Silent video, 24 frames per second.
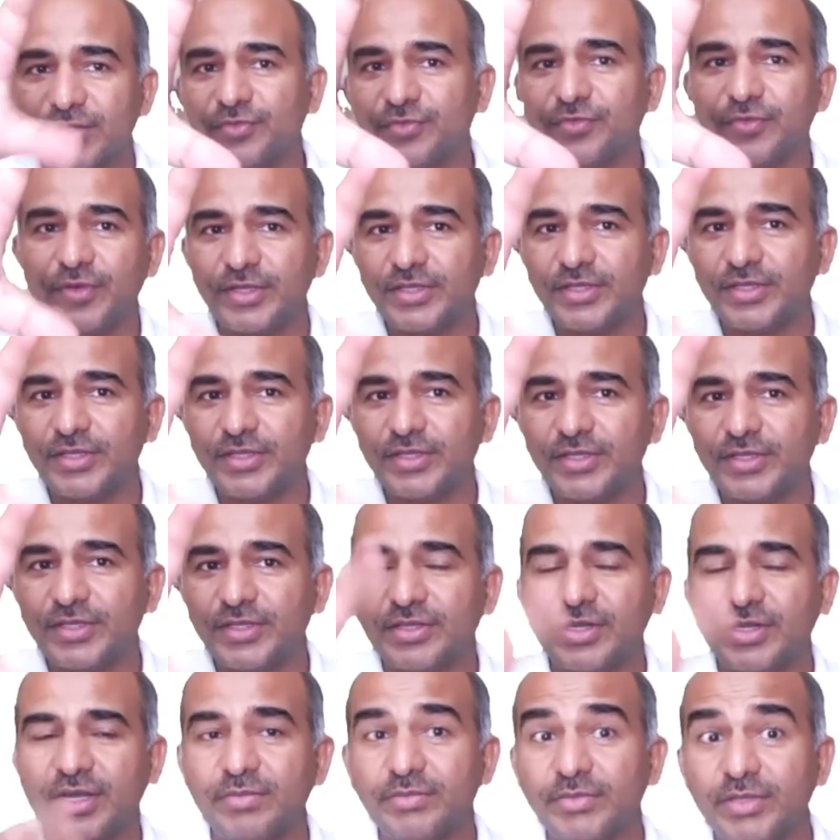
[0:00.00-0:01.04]
His face
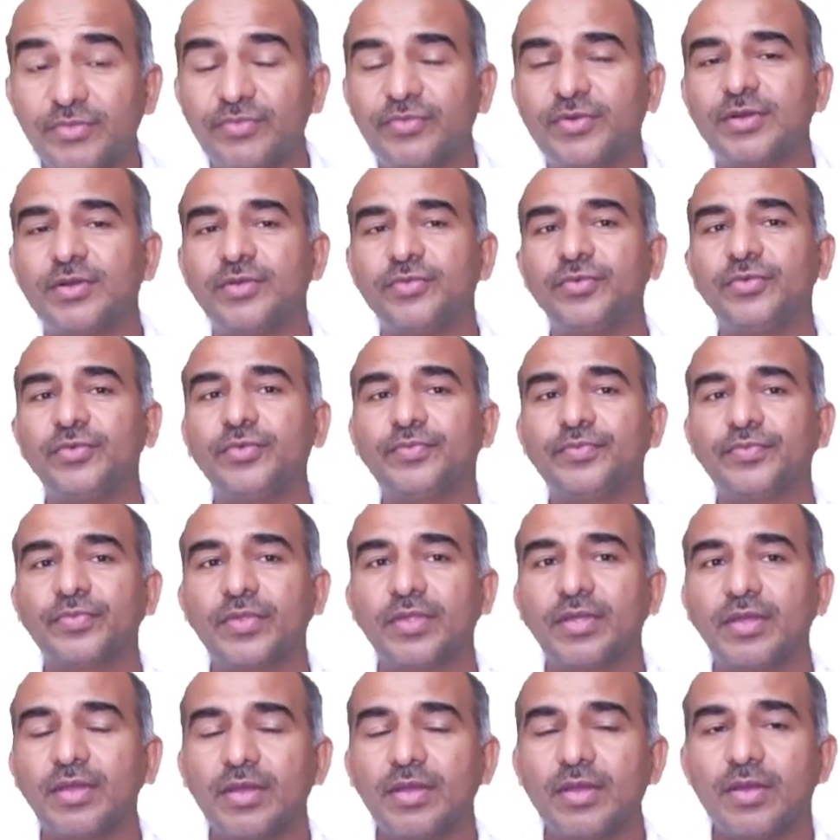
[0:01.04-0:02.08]
comes in front of you.
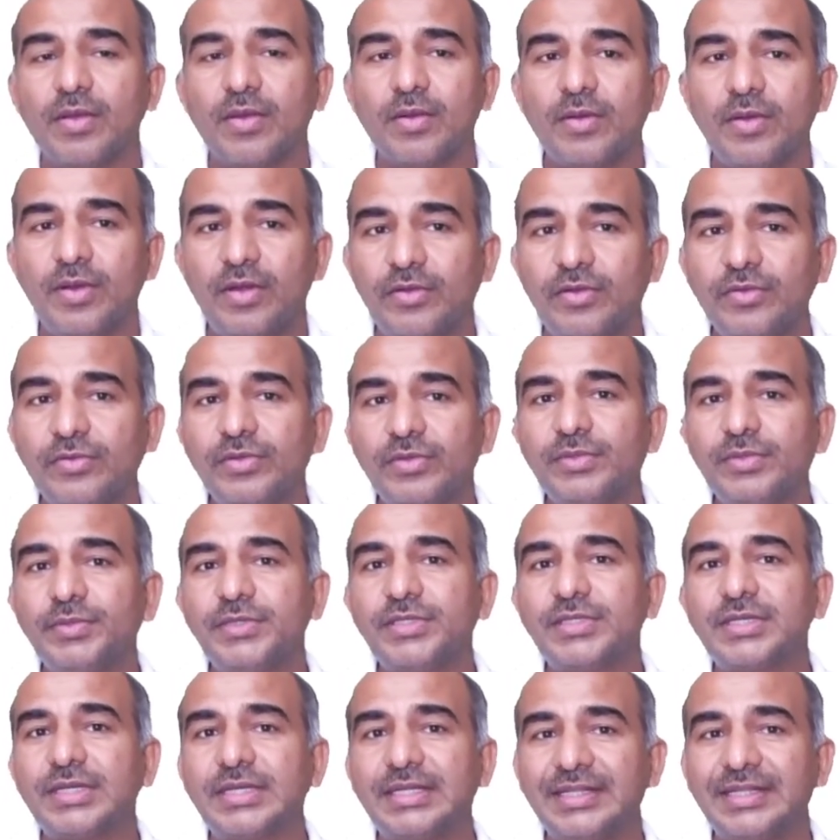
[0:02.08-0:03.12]
Now you
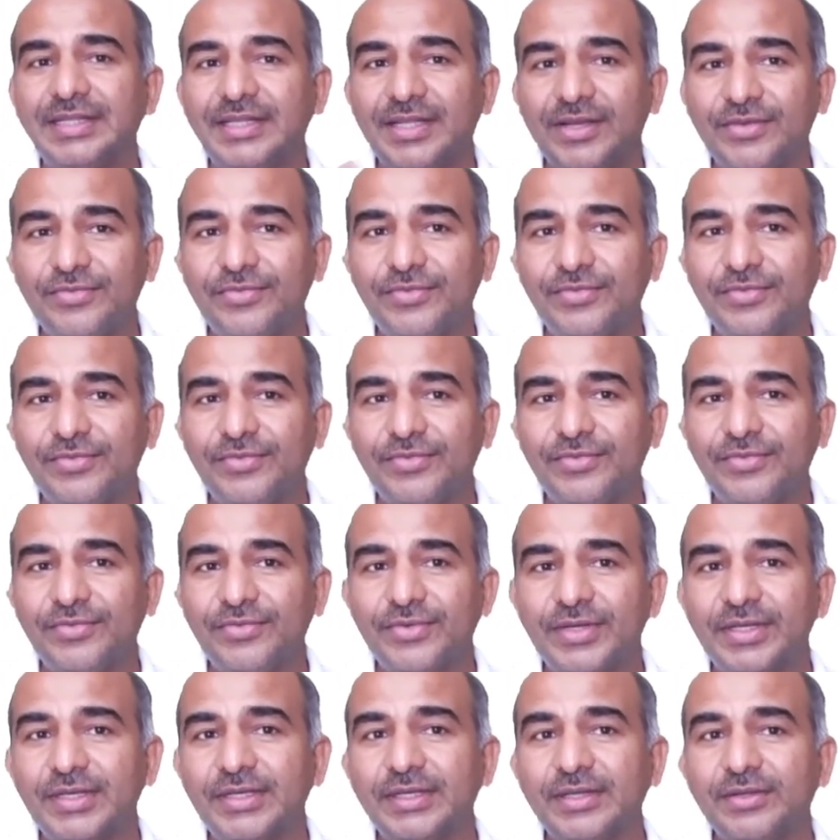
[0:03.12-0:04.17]
will be suddenly afraid.
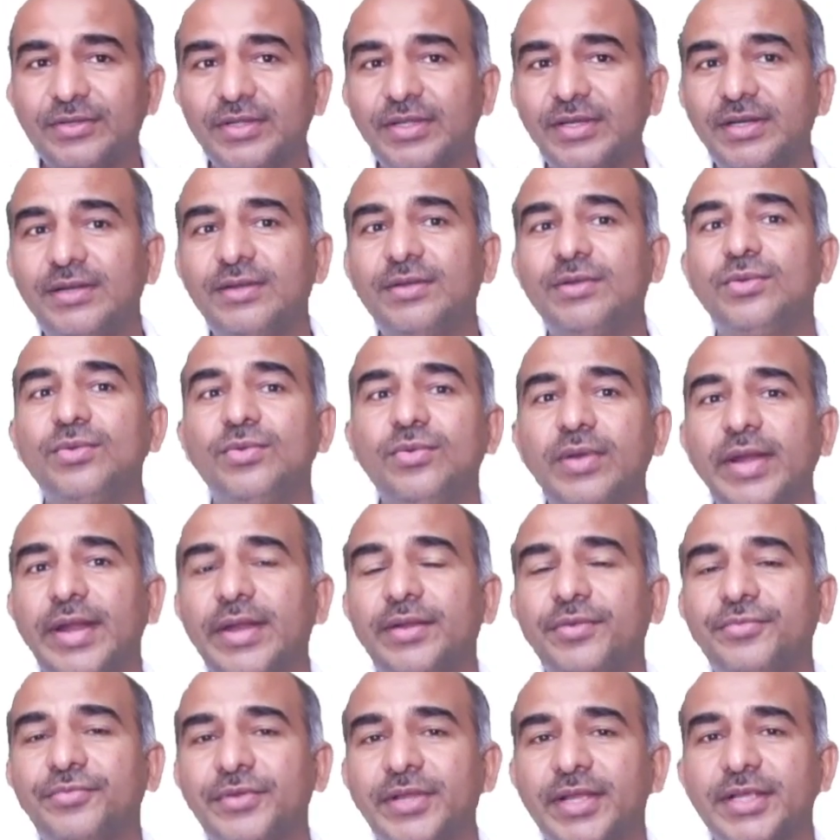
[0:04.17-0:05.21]
Now there are two
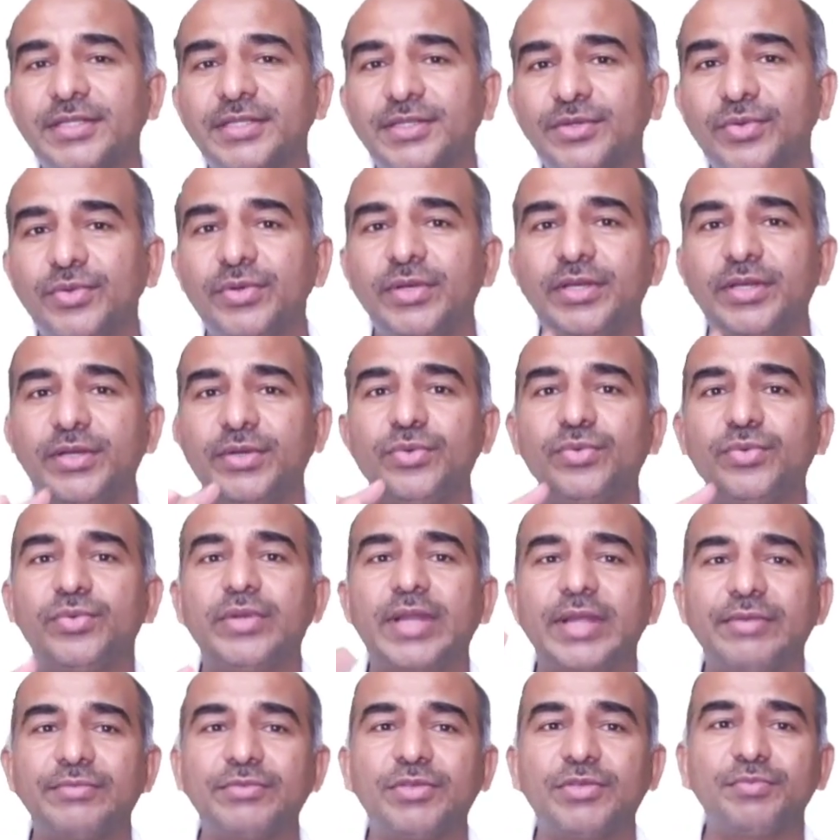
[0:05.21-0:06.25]
kinds of reaction. Only
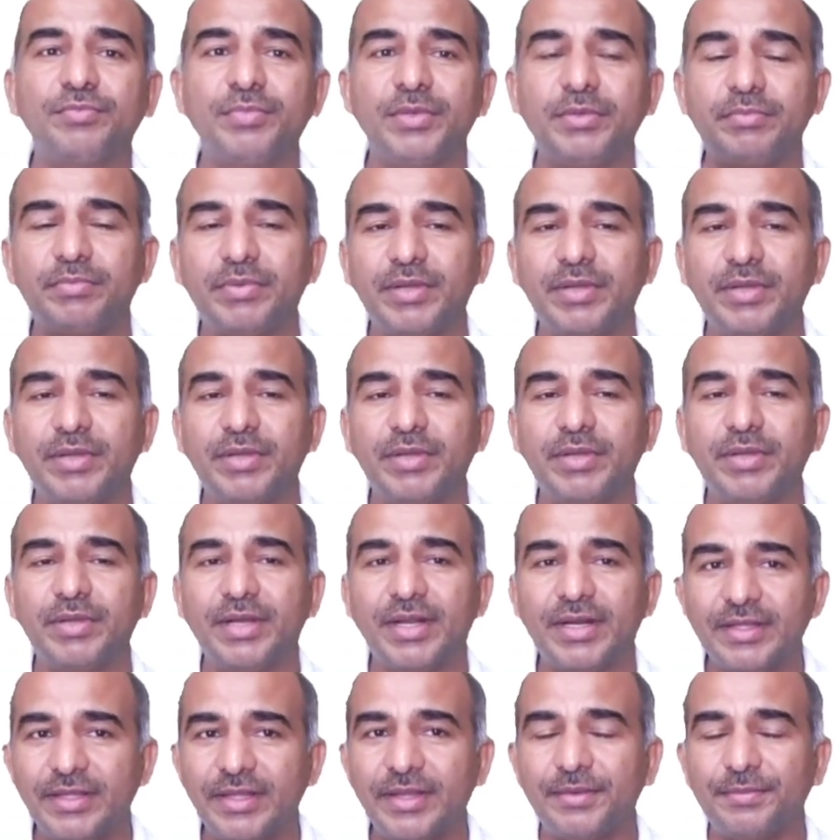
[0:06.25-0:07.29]
two types of people are
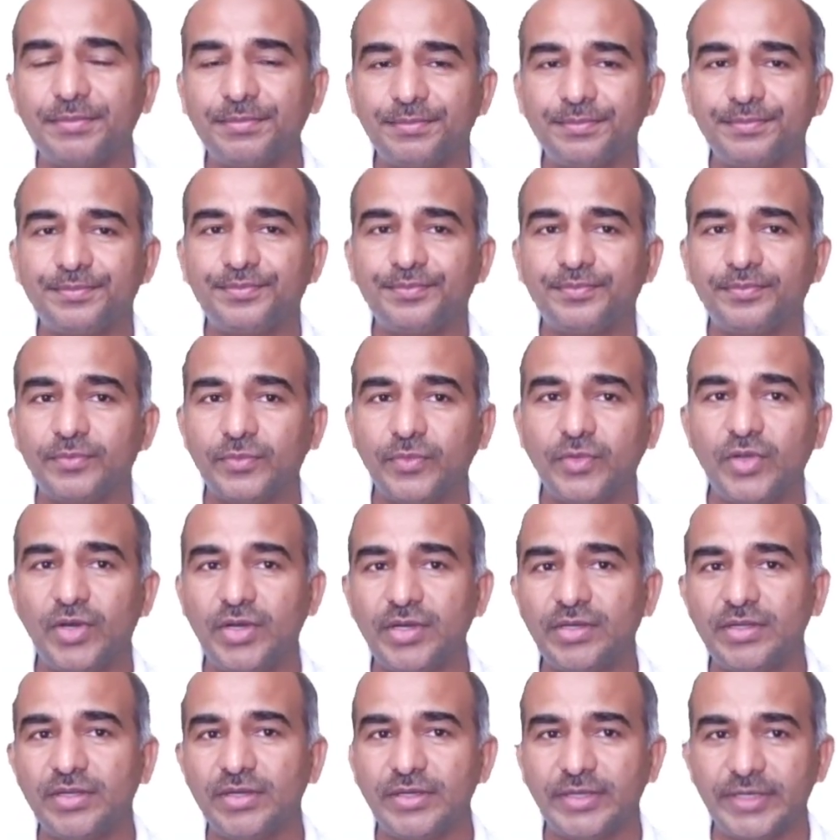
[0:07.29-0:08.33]
there,
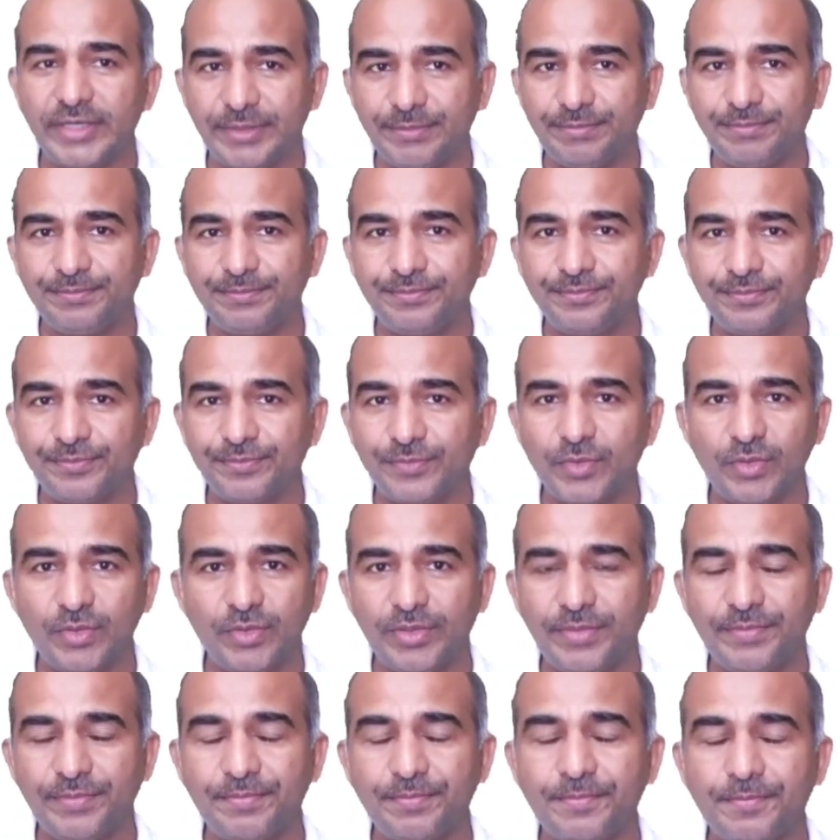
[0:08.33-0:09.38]
not third type.
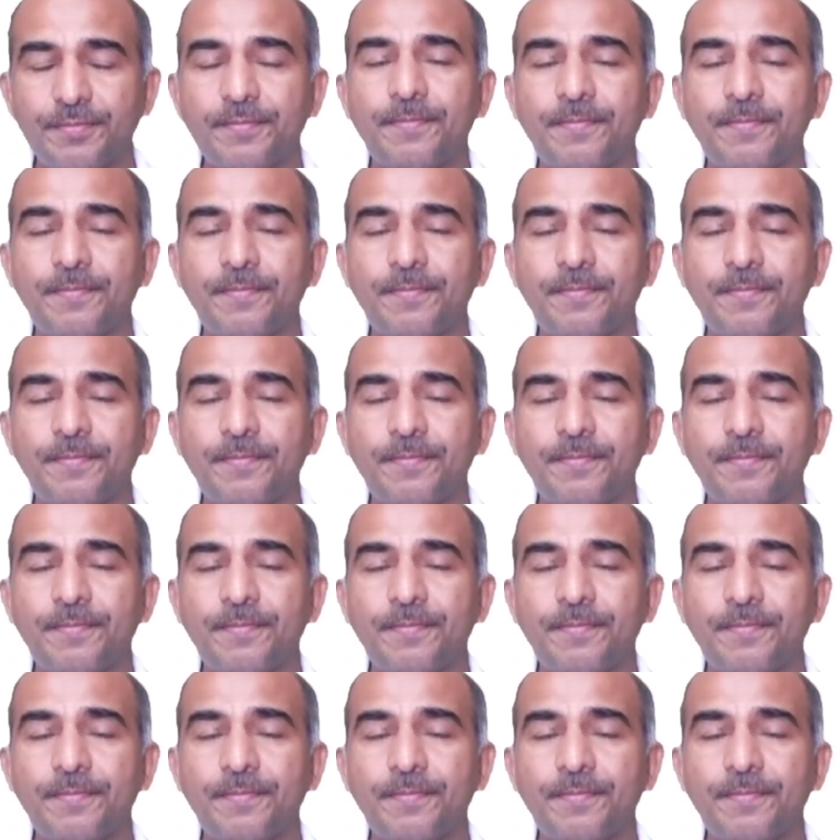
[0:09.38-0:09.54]
Okay.